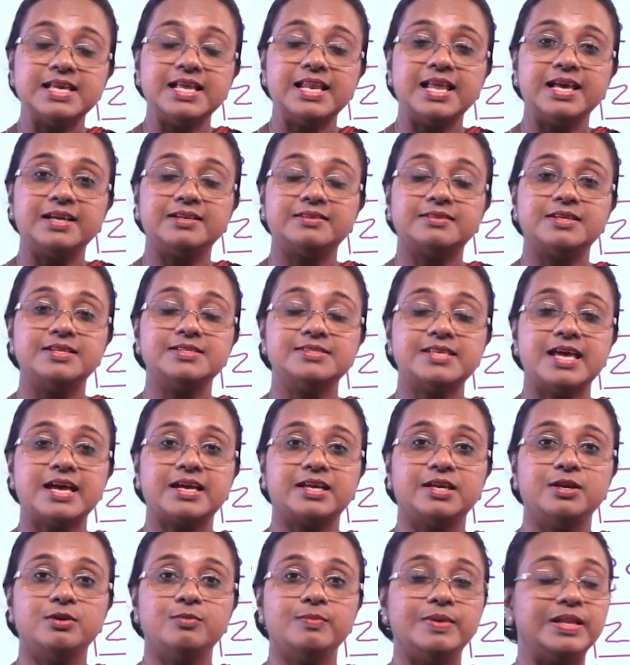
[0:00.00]
electrons
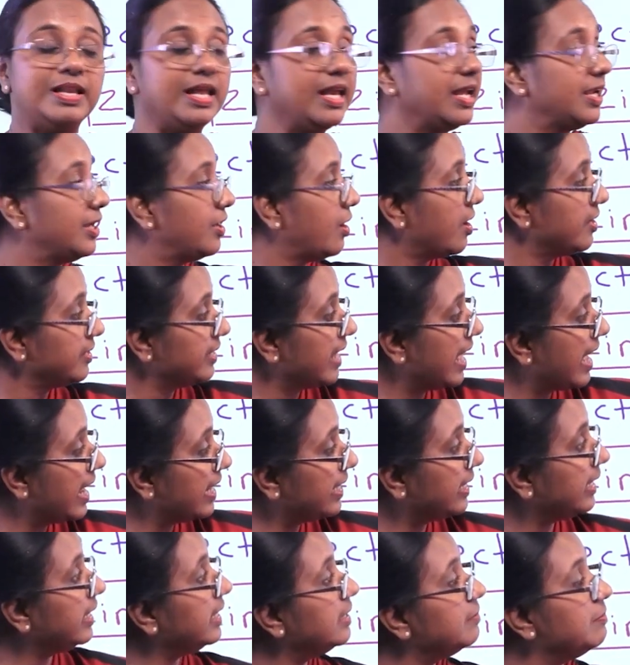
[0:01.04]
accumulate on that,
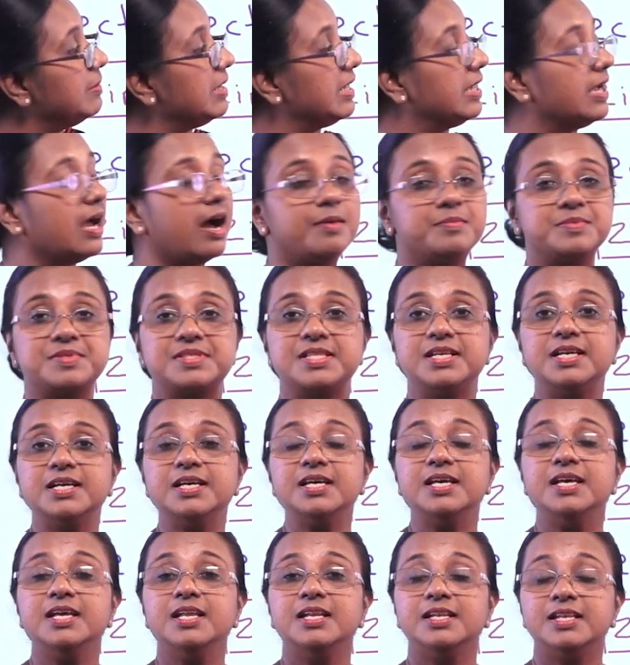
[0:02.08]
it becomes the
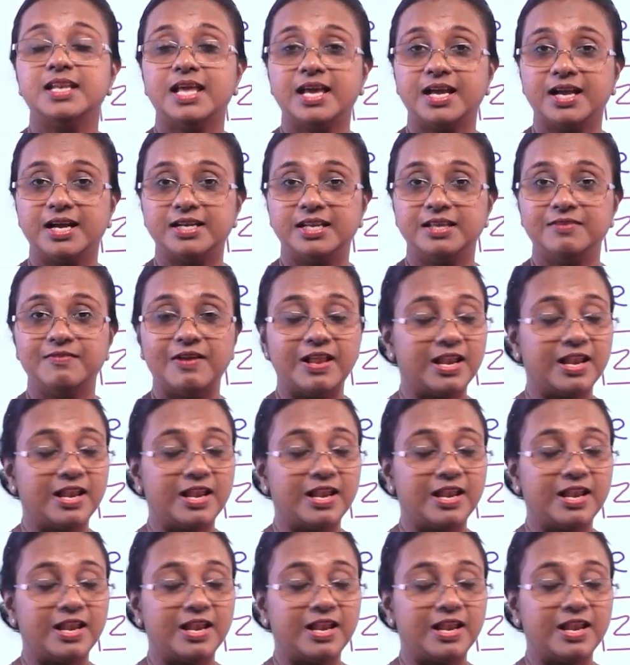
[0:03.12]
negative